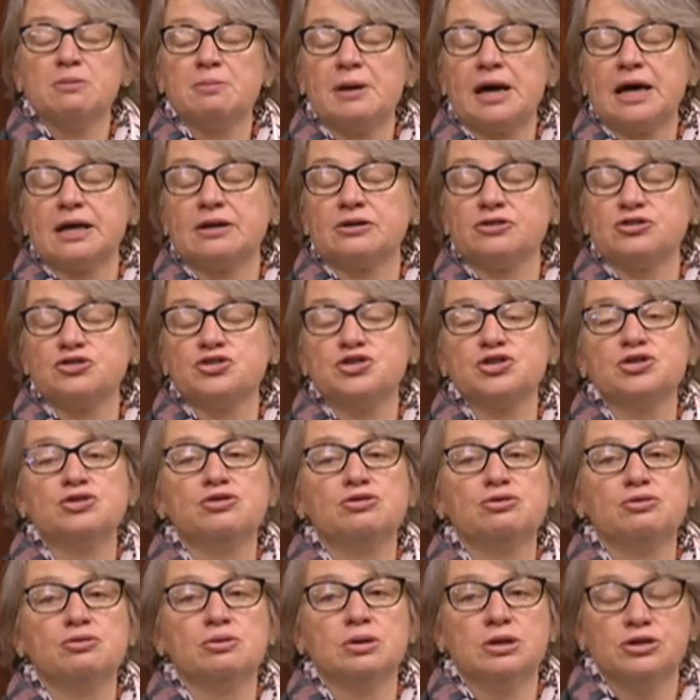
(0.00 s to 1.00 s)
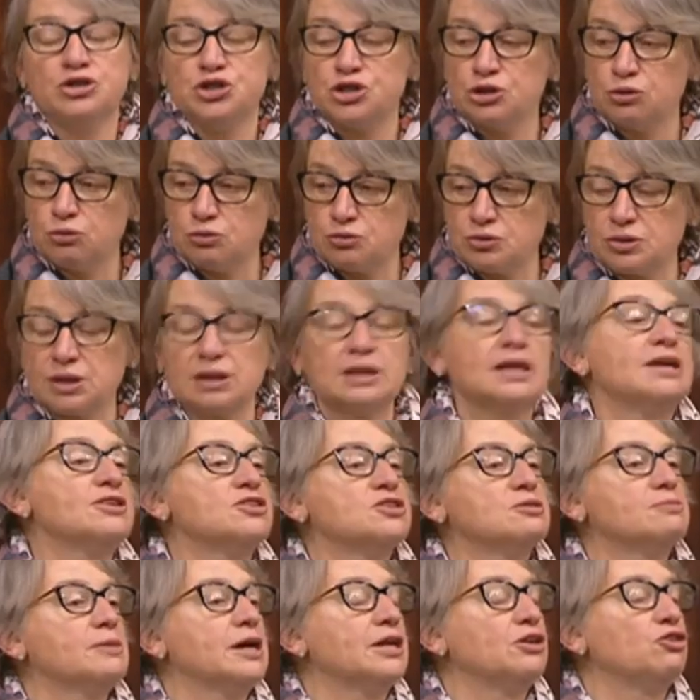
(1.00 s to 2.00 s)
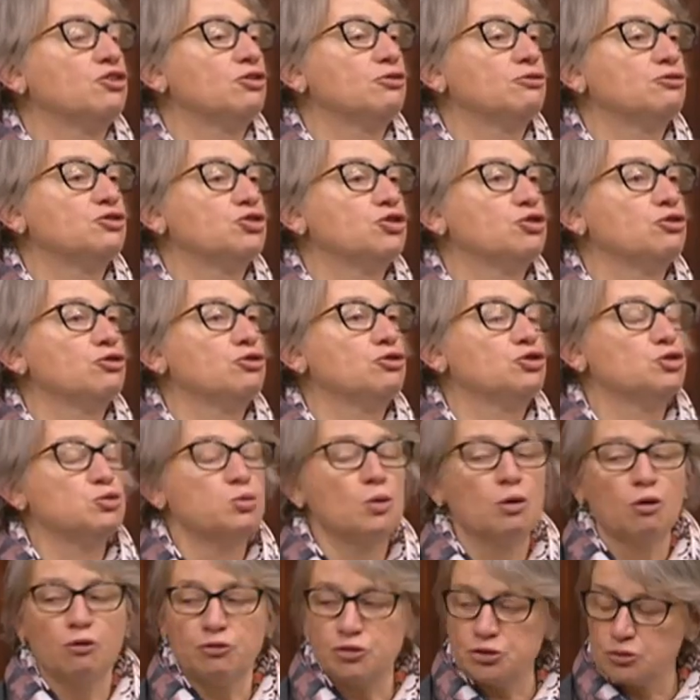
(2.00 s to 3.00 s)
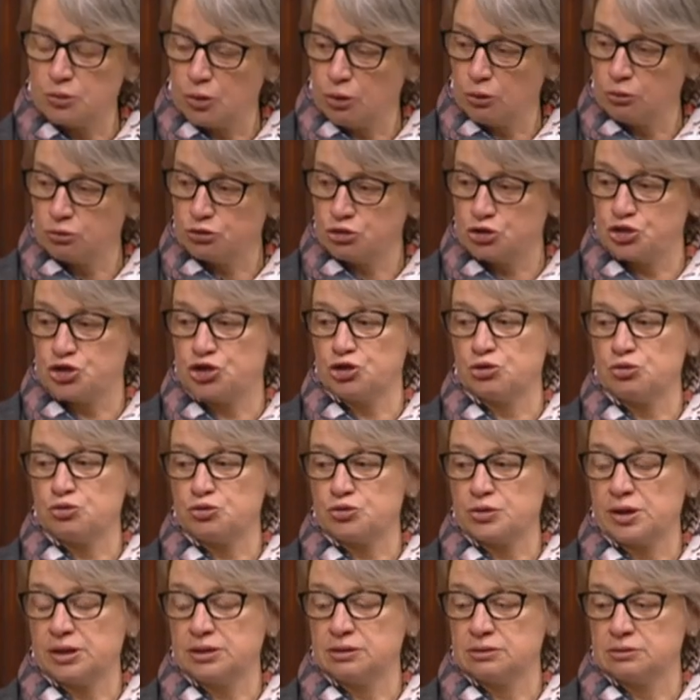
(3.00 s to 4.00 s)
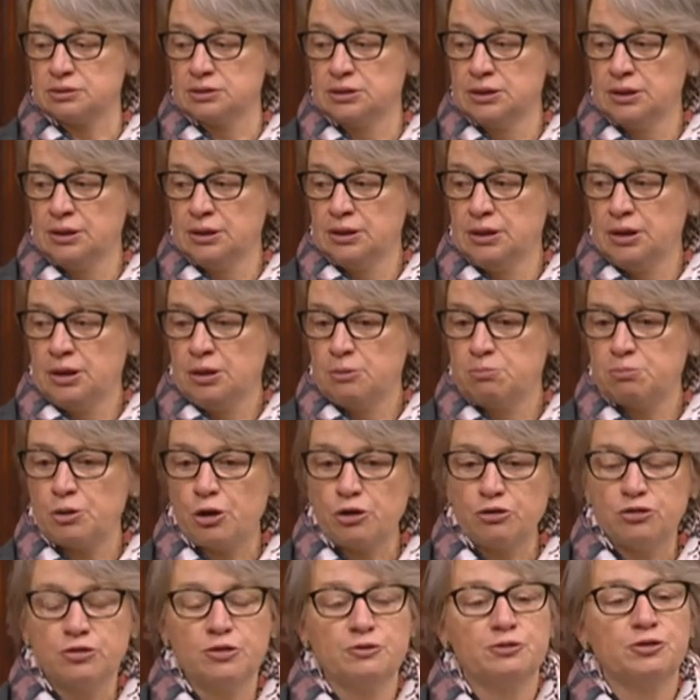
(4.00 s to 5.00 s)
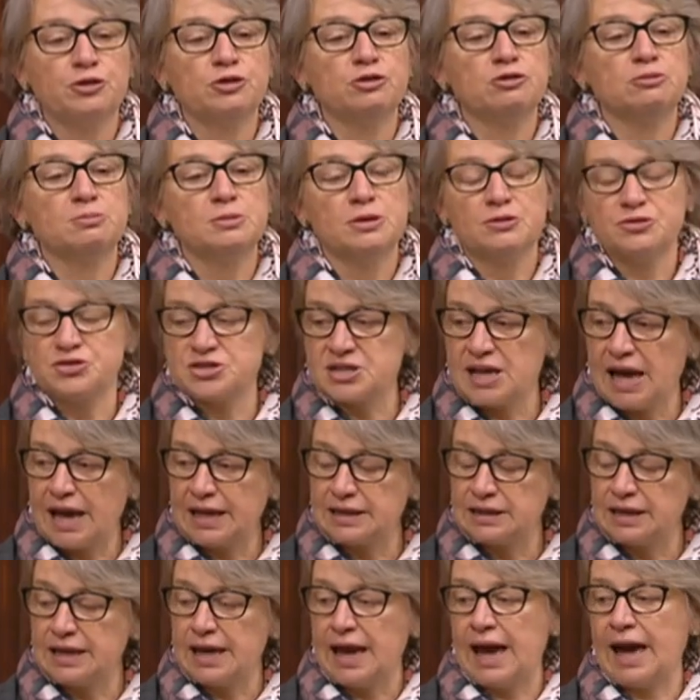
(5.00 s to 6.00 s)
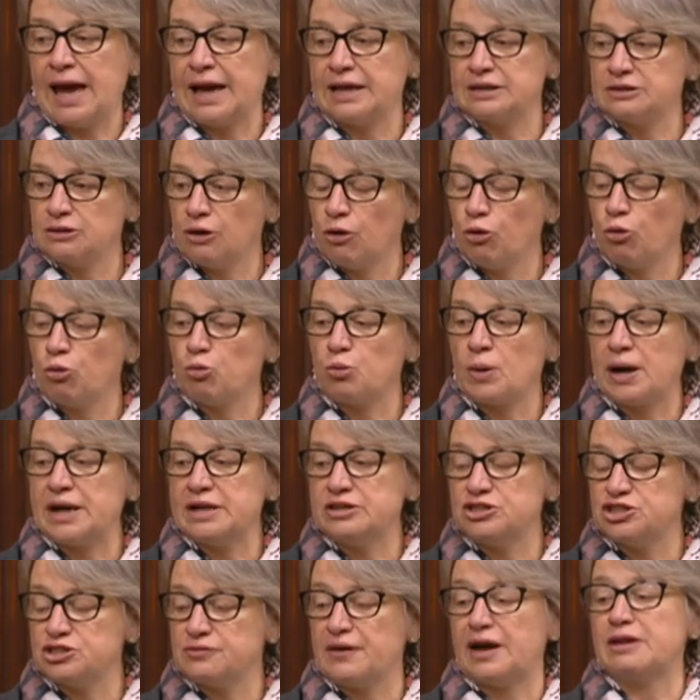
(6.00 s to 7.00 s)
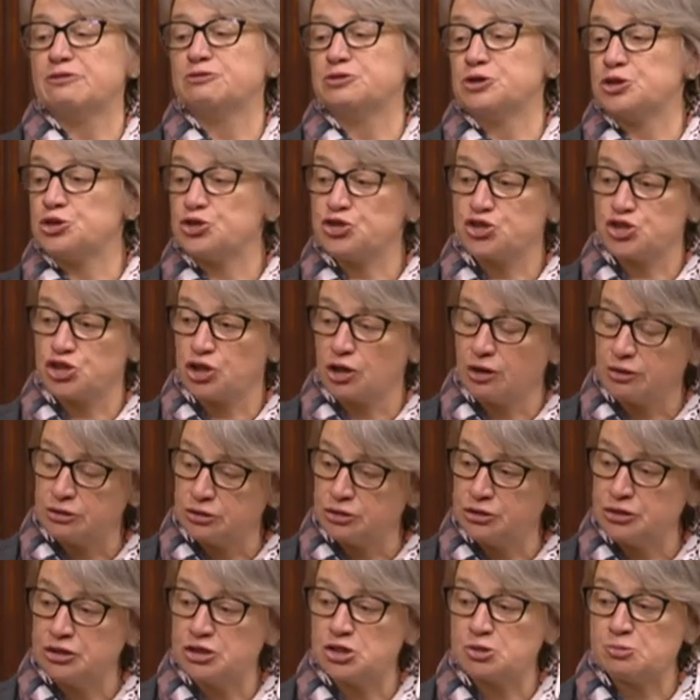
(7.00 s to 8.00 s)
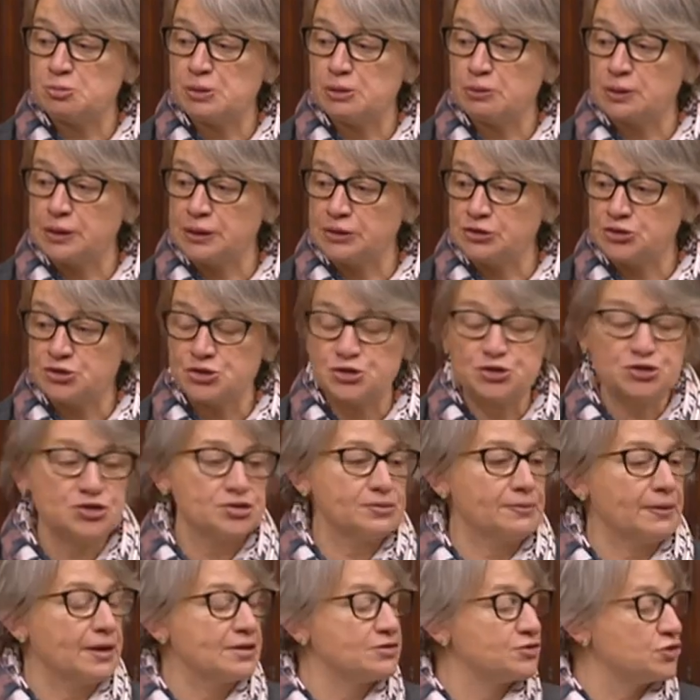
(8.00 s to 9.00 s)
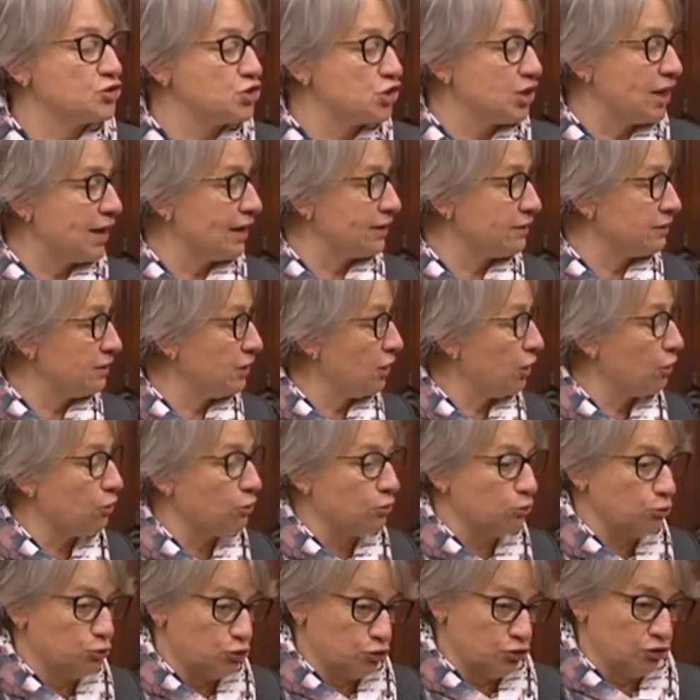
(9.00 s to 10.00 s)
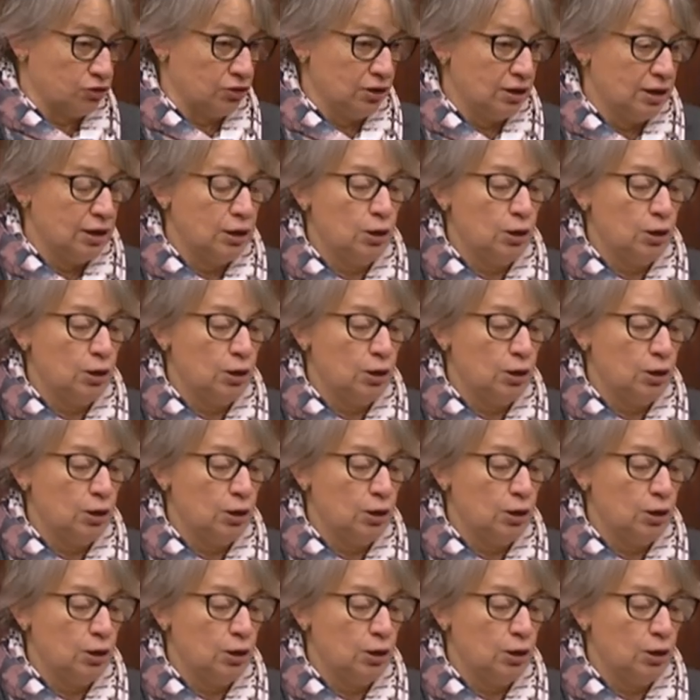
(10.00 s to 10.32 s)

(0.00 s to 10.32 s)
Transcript: about two children. Let's imagine two 12-year-old children, both of whom have sadly had a whole range of adverse childhood experiences, as the jargon goes.